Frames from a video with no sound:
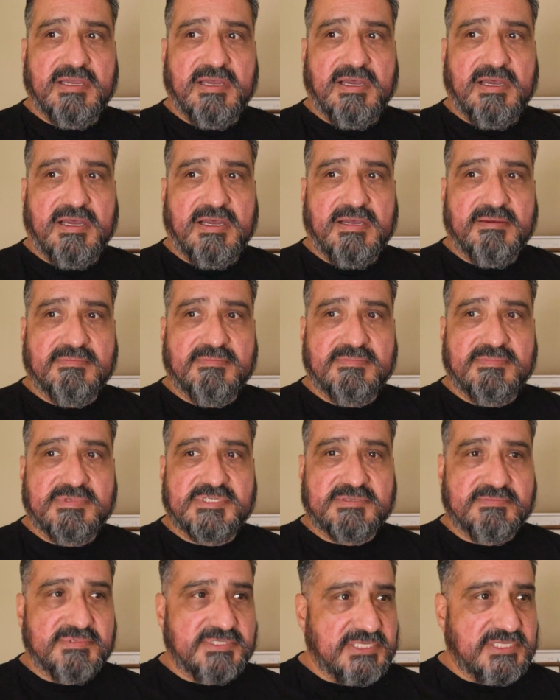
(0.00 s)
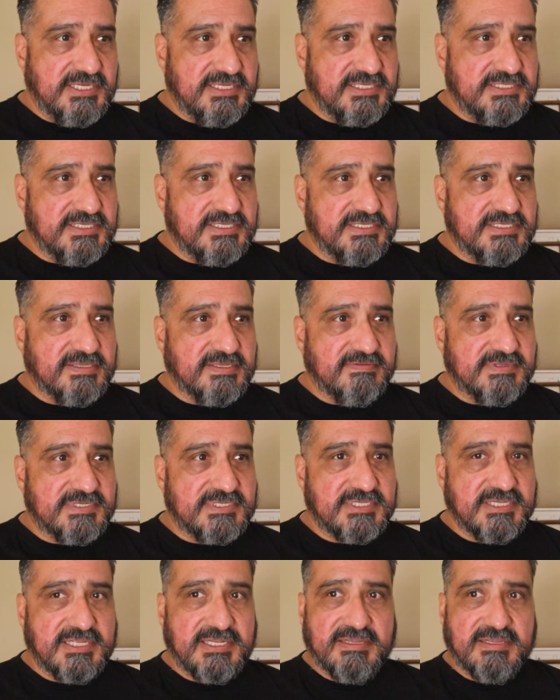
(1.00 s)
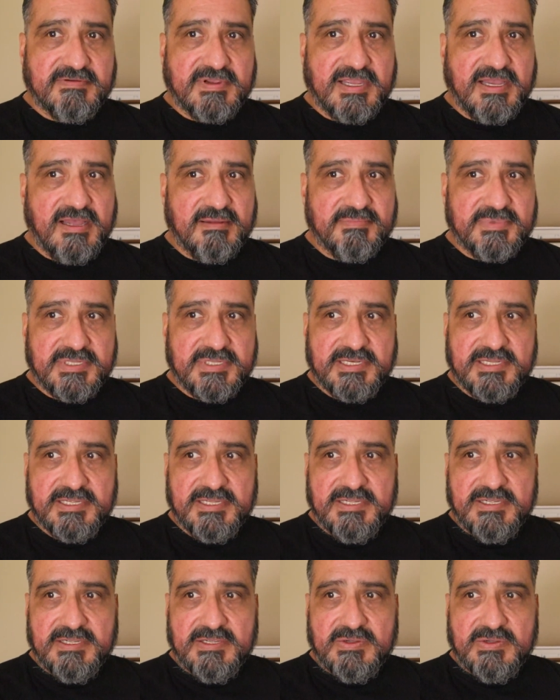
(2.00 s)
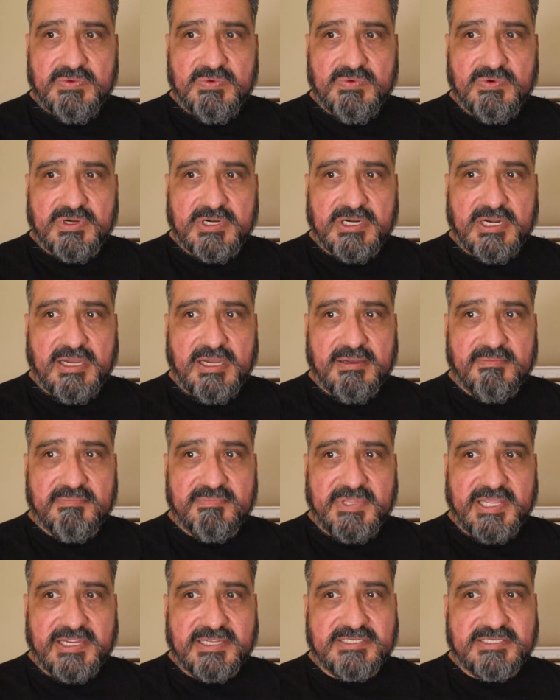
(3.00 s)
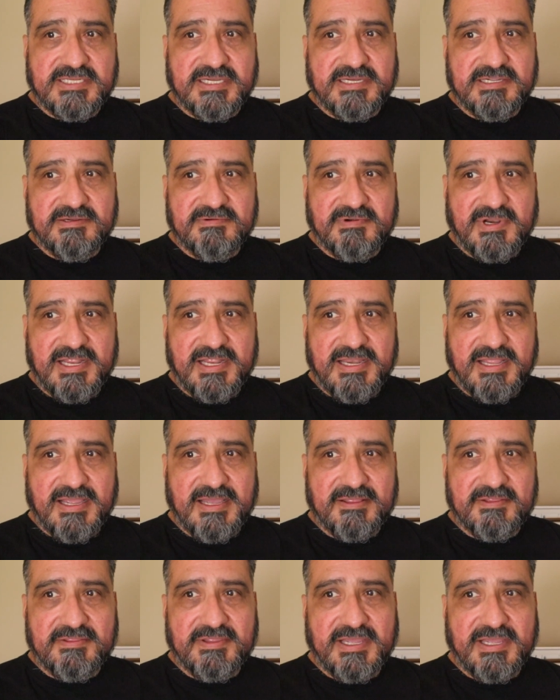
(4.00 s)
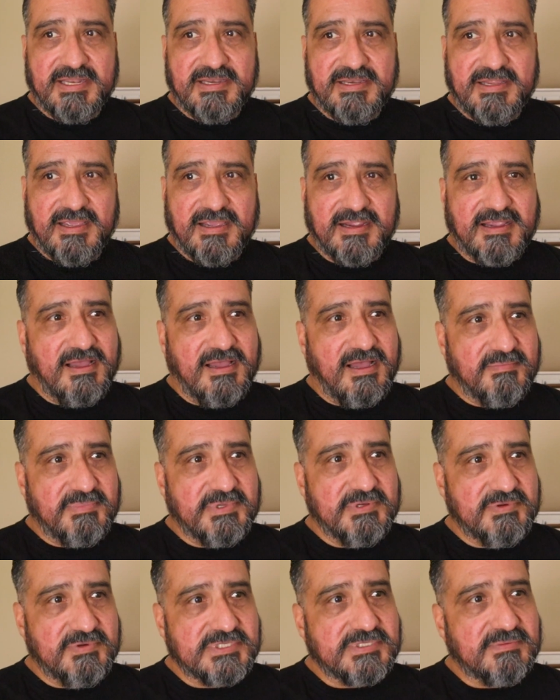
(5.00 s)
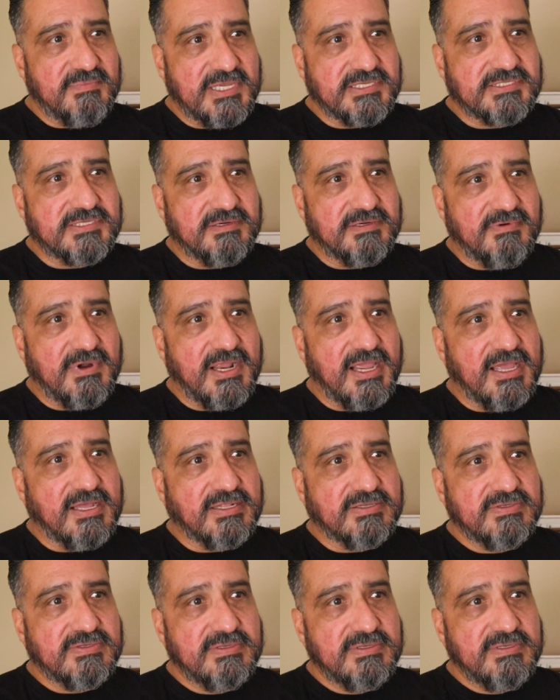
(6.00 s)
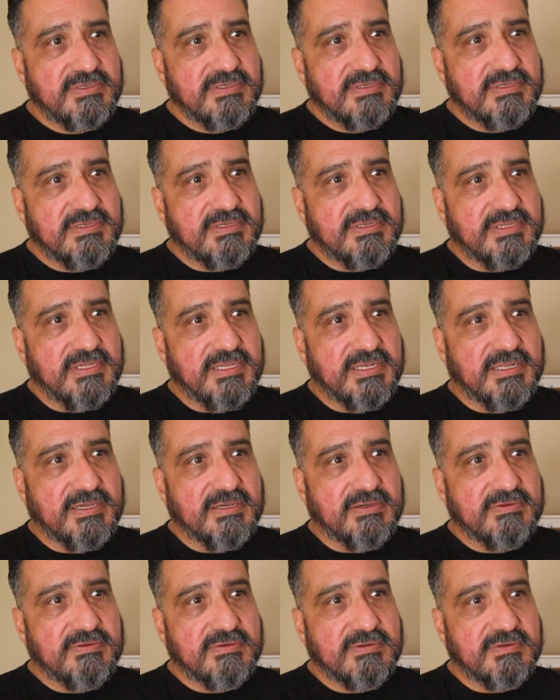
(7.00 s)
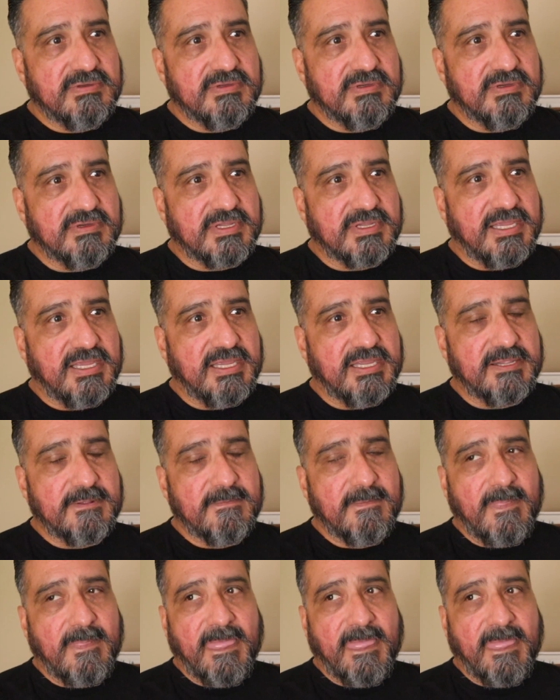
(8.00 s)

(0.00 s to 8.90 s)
some citizens of the city of Compton were, they could tell you right now that, yeah, Compton wasn't messing around, you know, okay?